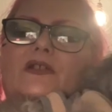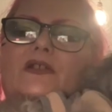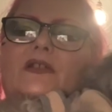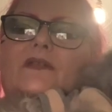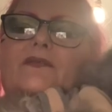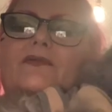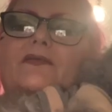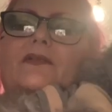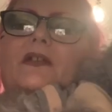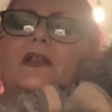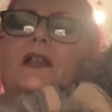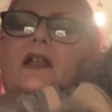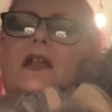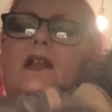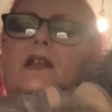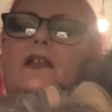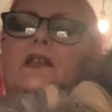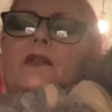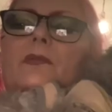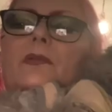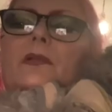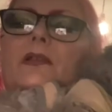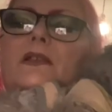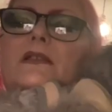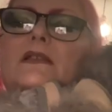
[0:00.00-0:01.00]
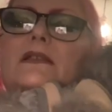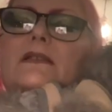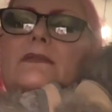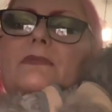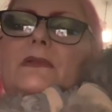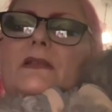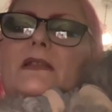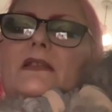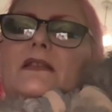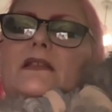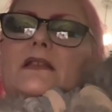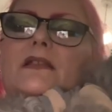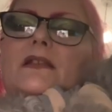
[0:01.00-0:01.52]
a different colour. We're going to
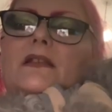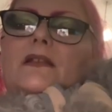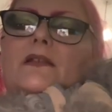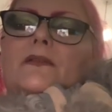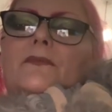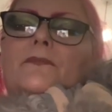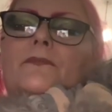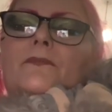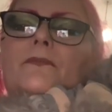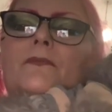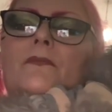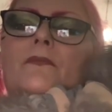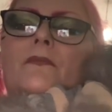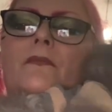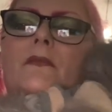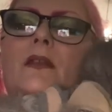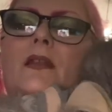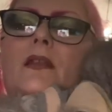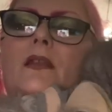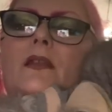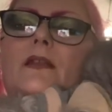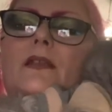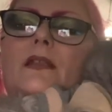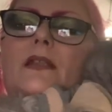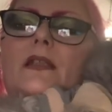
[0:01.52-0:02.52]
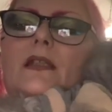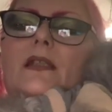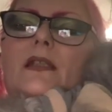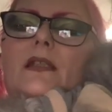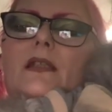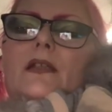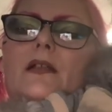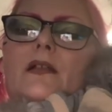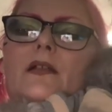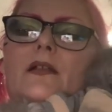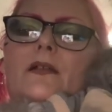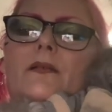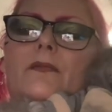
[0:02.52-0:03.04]
speak to
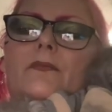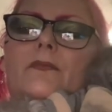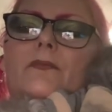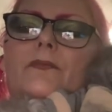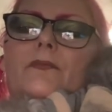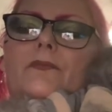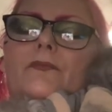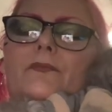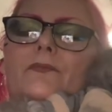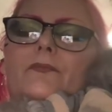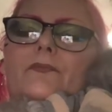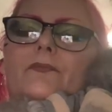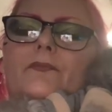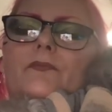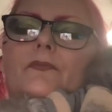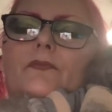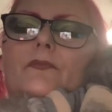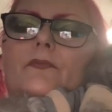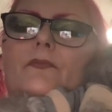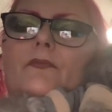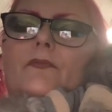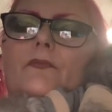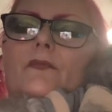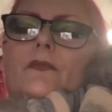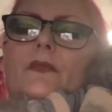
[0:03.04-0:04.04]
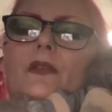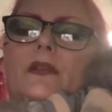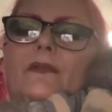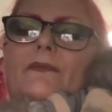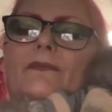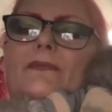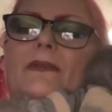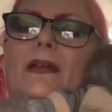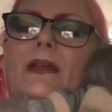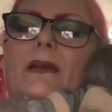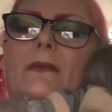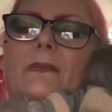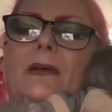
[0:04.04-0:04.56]
the
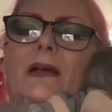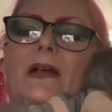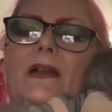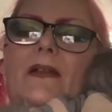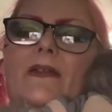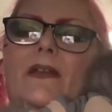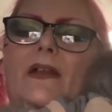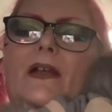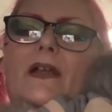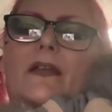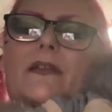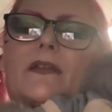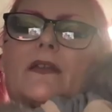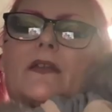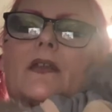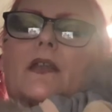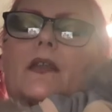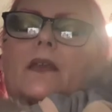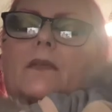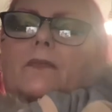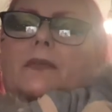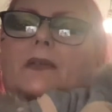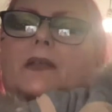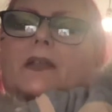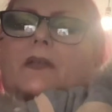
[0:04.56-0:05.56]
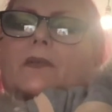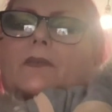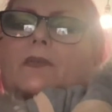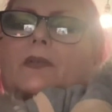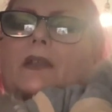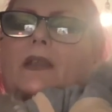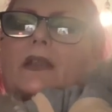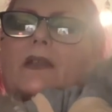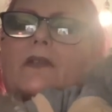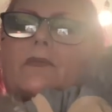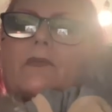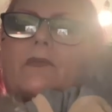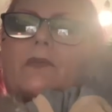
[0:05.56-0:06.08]
vet about that. But we
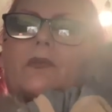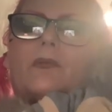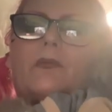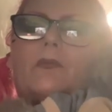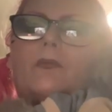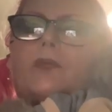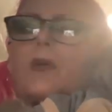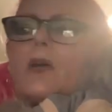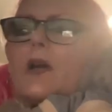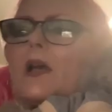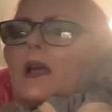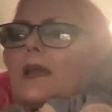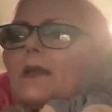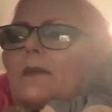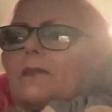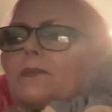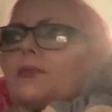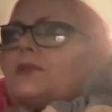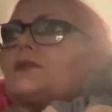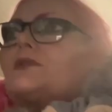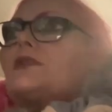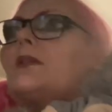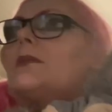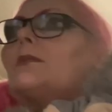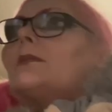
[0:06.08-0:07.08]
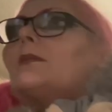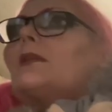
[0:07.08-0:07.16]
give him a wipe, which I'm